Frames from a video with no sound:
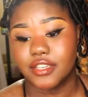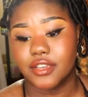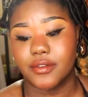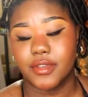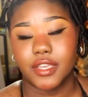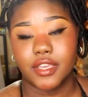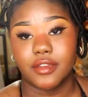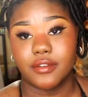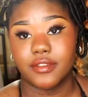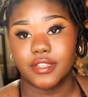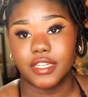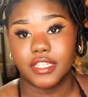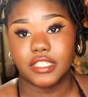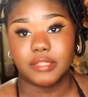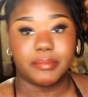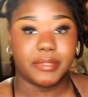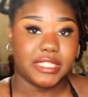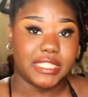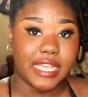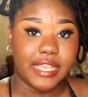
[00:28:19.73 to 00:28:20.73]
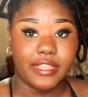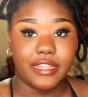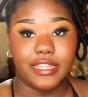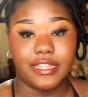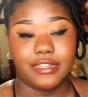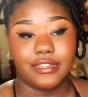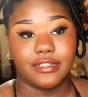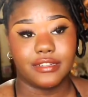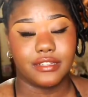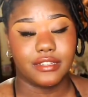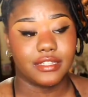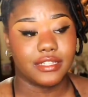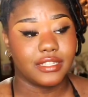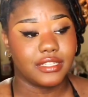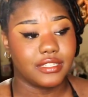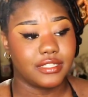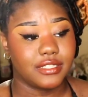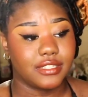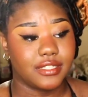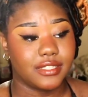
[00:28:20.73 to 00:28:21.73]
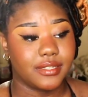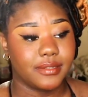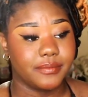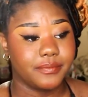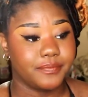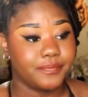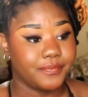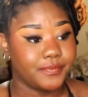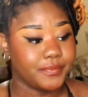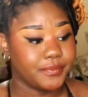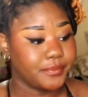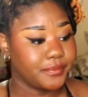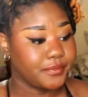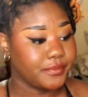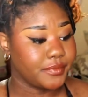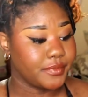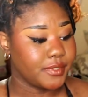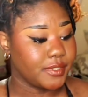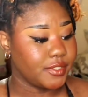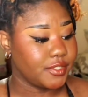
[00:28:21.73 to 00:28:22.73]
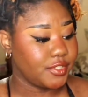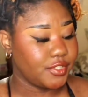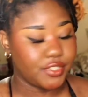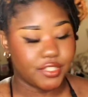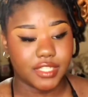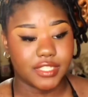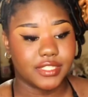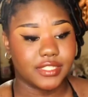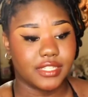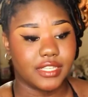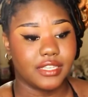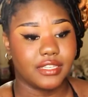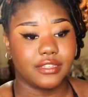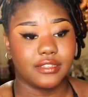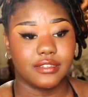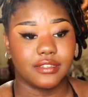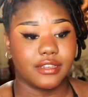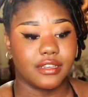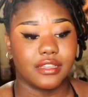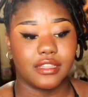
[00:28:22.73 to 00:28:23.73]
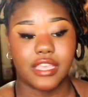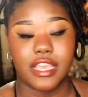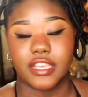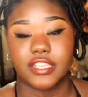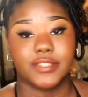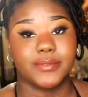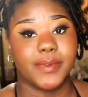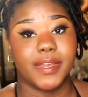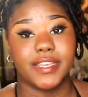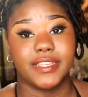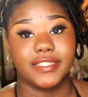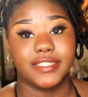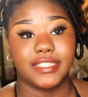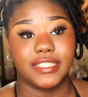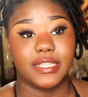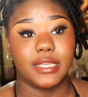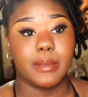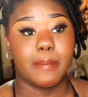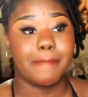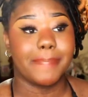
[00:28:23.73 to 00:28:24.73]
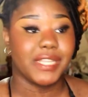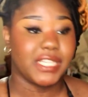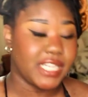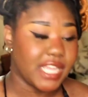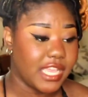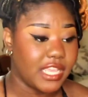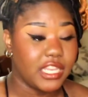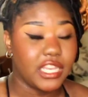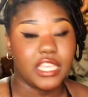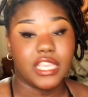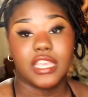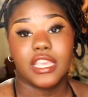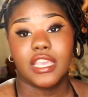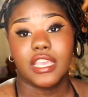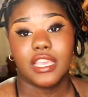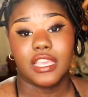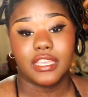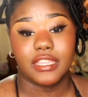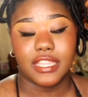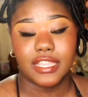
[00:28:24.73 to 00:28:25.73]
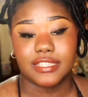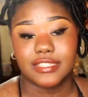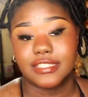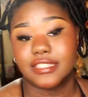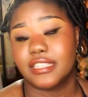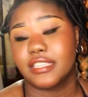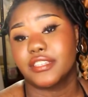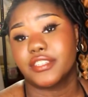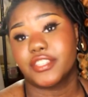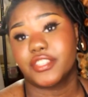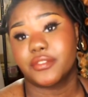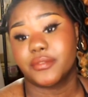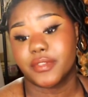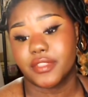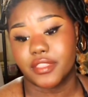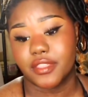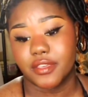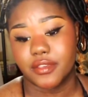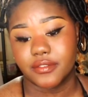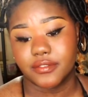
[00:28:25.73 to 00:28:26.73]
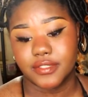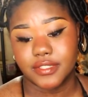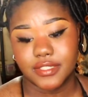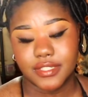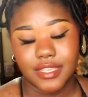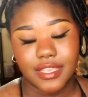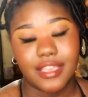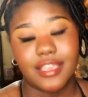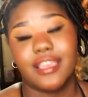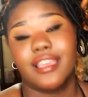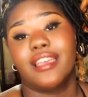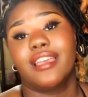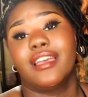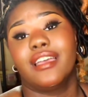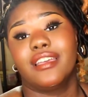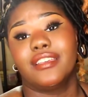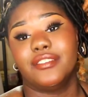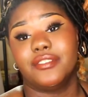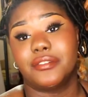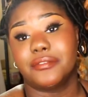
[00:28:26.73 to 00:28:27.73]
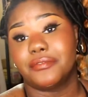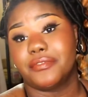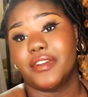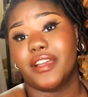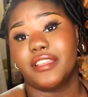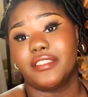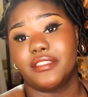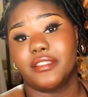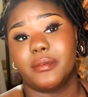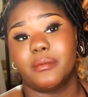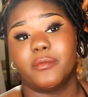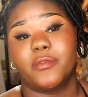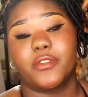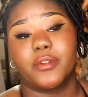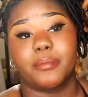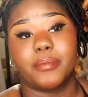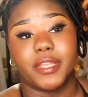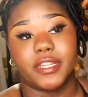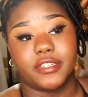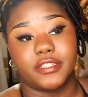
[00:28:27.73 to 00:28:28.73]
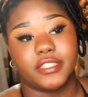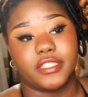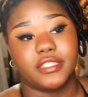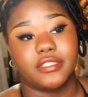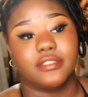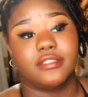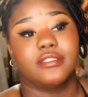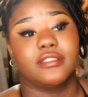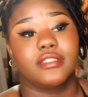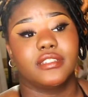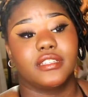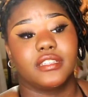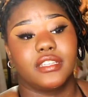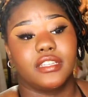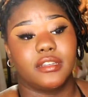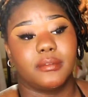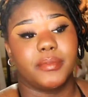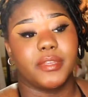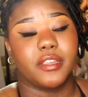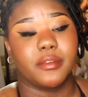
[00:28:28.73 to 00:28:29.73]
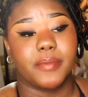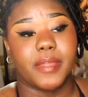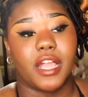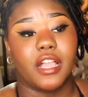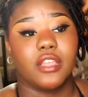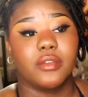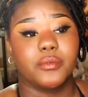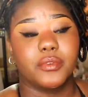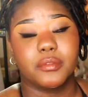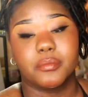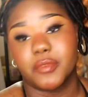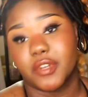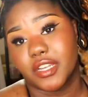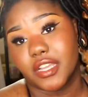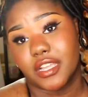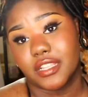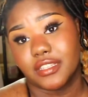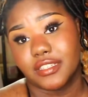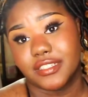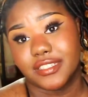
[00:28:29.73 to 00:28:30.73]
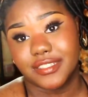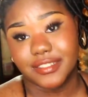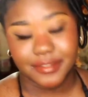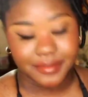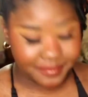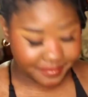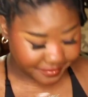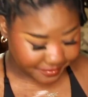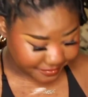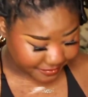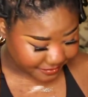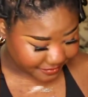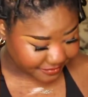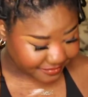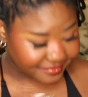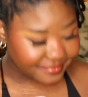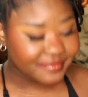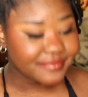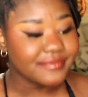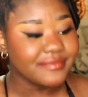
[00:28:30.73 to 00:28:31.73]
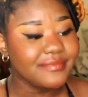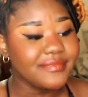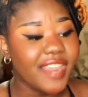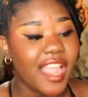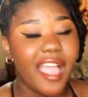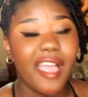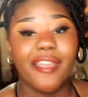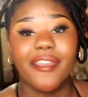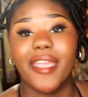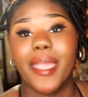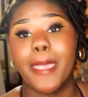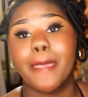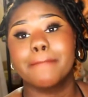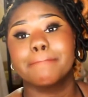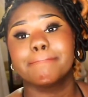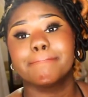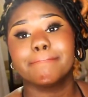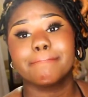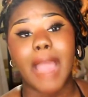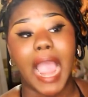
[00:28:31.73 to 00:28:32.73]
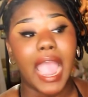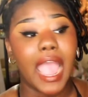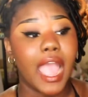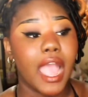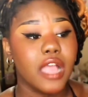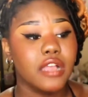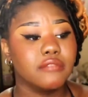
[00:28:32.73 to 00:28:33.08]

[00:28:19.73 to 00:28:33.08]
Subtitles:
going coconuts but tiny. It's just like XYZ but tiny, and that's the issue with those. You can find them for a better deal in a bigger palette with more colors. Alright. How